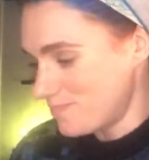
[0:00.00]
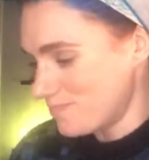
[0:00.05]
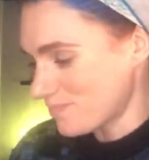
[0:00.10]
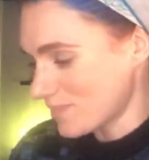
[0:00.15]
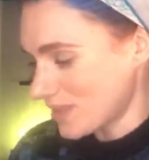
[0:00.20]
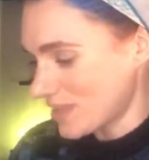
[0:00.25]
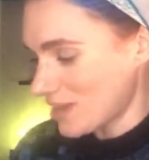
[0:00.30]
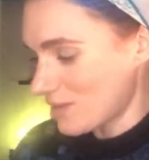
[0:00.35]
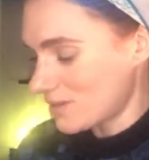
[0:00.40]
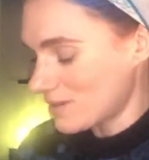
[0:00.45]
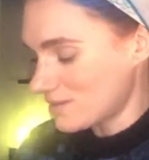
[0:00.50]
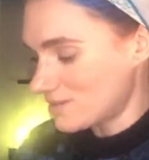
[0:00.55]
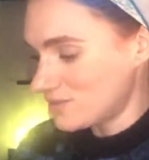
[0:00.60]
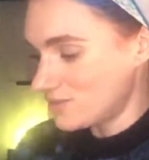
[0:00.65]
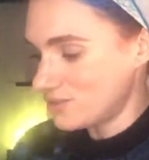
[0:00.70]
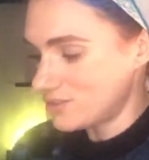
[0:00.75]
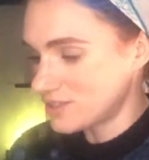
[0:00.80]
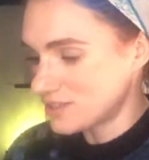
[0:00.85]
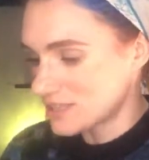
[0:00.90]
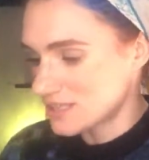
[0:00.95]
Yeah, when I was
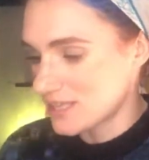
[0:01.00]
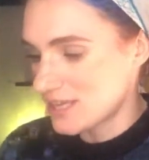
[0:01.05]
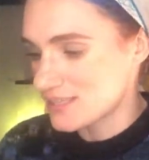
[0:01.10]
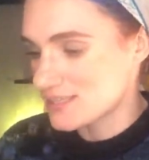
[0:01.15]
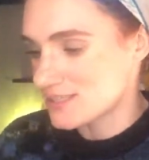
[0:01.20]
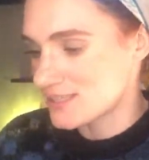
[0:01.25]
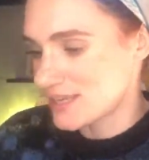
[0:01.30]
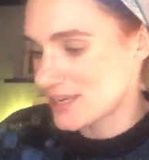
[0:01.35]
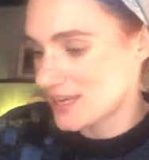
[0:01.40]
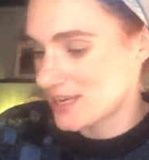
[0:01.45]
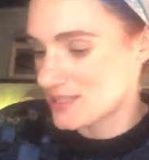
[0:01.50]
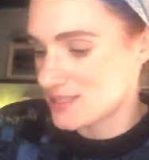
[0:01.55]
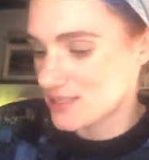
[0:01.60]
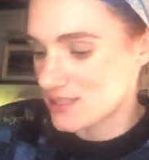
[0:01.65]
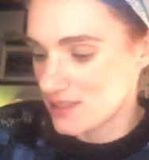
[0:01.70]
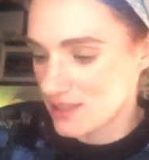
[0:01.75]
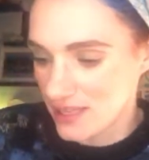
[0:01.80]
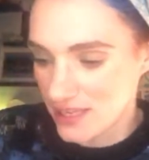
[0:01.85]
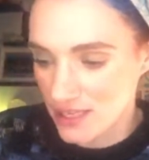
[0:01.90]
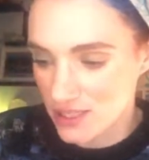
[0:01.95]
doing the classes I had
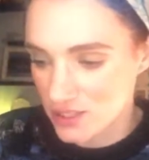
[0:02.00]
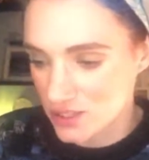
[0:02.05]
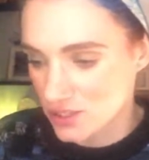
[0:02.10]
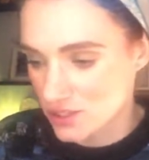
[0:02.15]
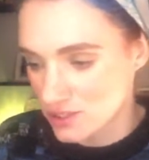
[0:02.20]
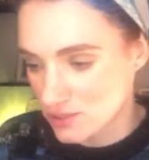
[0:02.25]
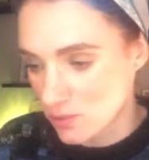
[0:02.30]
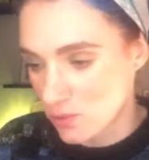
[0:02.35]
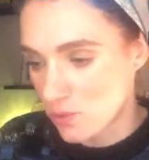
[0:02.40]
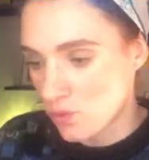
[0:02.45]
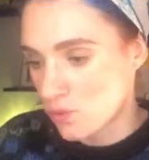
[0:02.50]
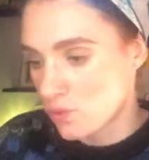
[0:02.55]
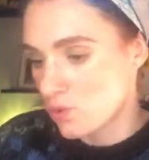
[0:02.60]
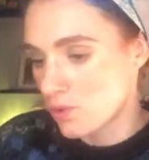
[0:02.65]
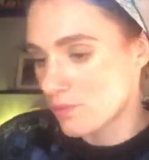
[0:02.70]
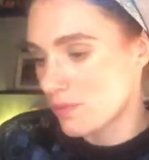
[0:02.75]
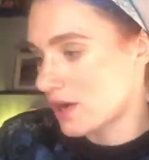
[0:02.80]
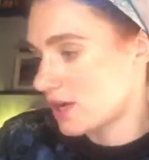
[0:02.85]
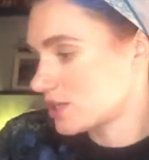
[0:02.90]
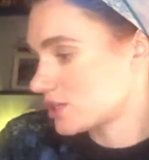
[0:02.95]
like so
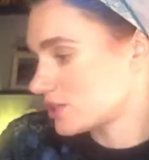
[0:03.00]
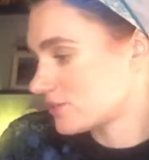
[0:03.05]
much